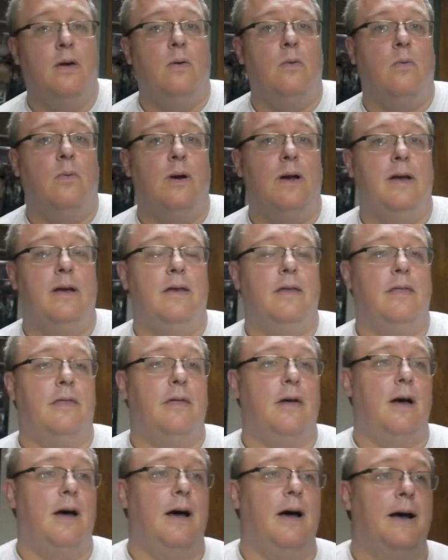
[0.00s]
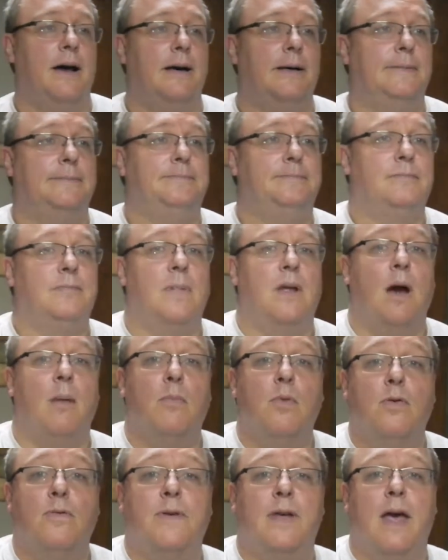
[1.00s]
with a
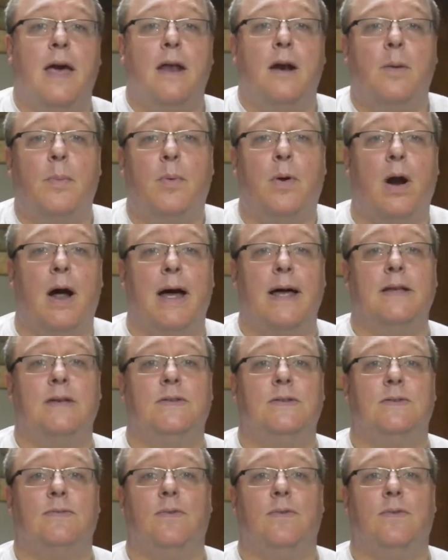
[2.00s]
movie Enterprise